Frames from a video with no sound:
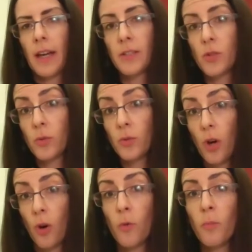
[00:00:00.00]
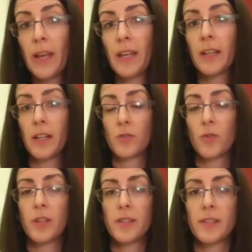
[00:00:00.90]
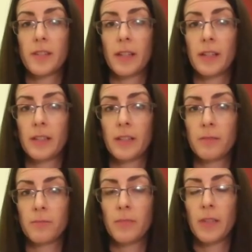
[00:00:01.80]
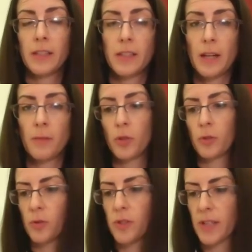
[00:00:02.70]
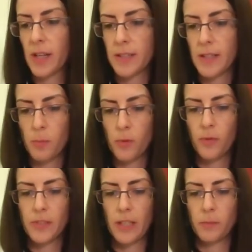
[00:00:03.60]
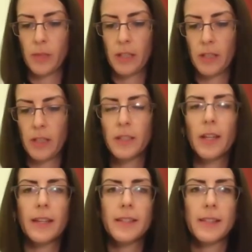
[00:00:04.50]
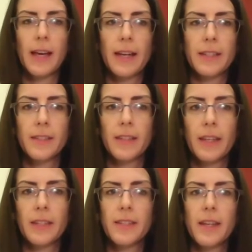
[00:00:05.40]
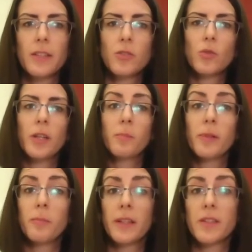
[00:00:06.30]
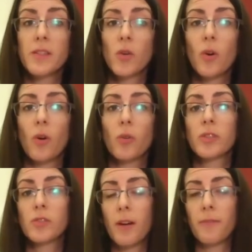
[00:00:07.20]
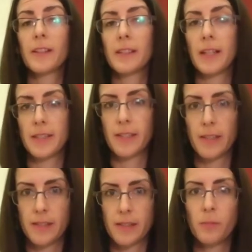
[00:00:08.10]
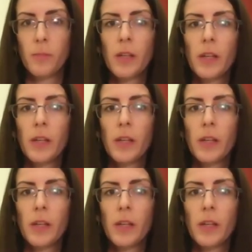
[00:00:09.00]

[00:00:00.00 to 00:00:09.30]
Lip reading: As you know, many countries, and I'm going to discuss a couple of them in the next slides, they decided to implement the so-called traffic light system,